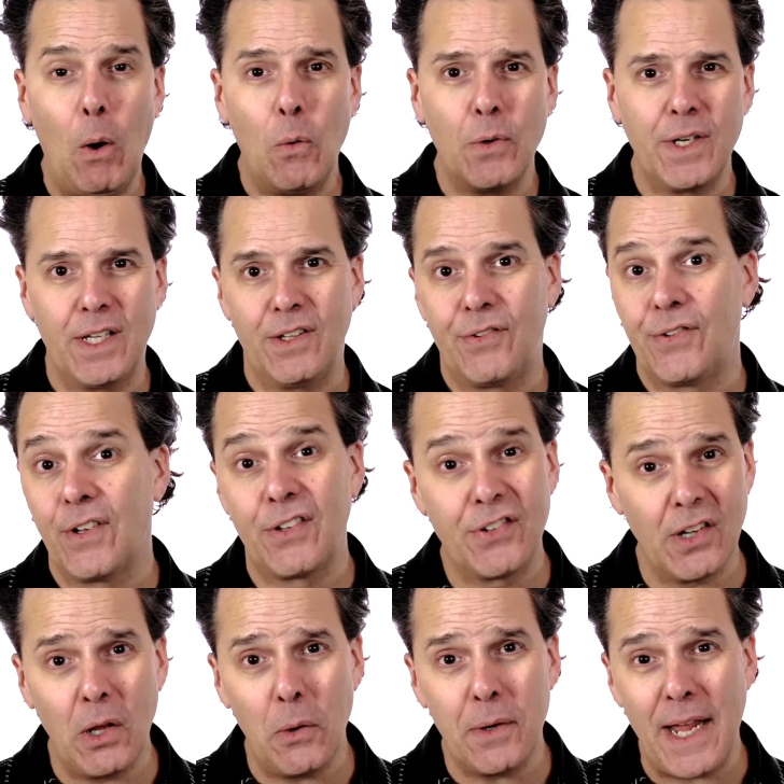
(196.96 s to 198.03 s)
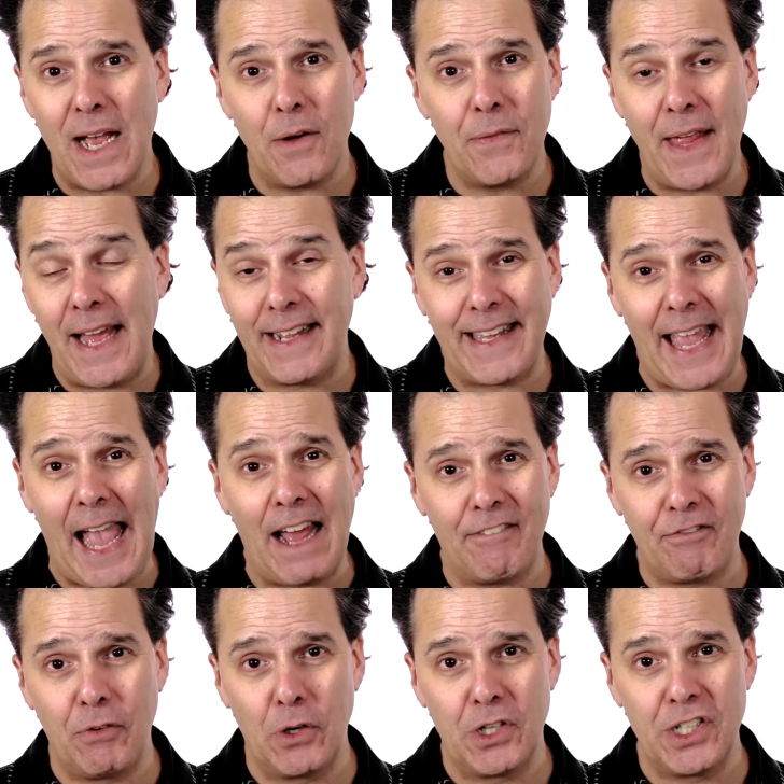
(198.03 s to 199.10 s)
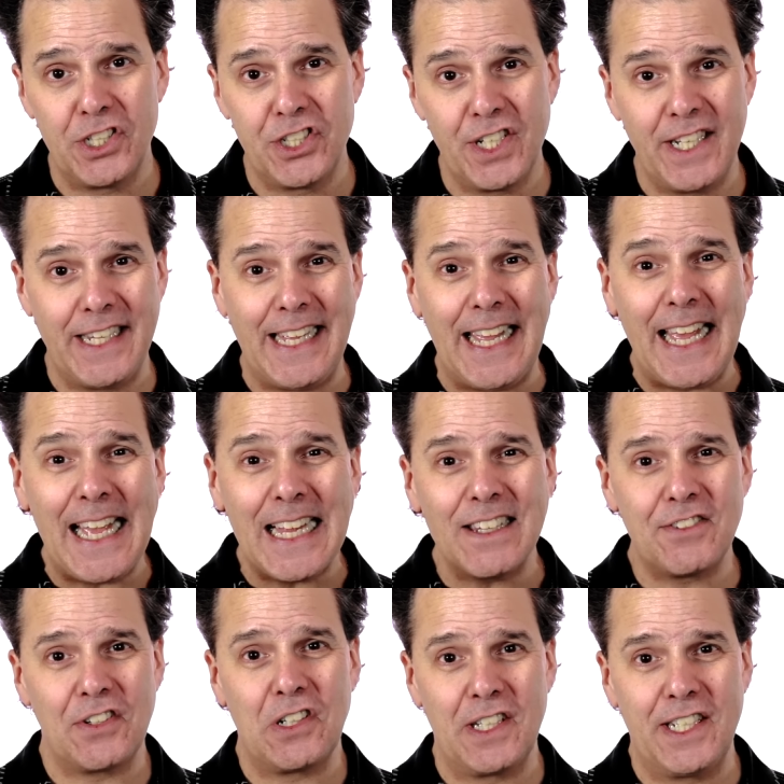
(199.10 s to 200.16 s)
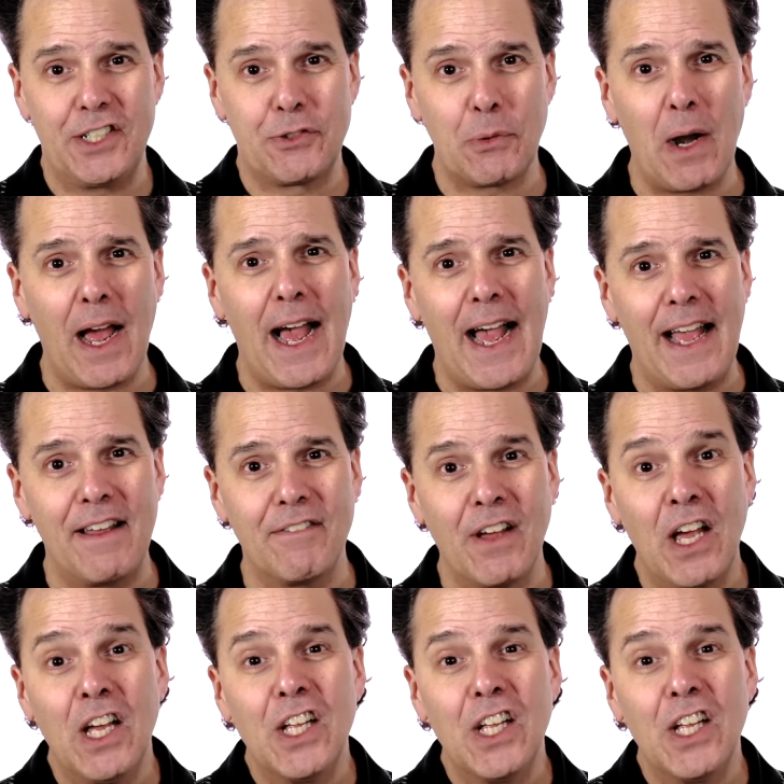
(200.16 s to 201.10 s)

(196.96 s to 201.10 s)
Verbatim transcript: Bonus, slow down that cat footage and easily drive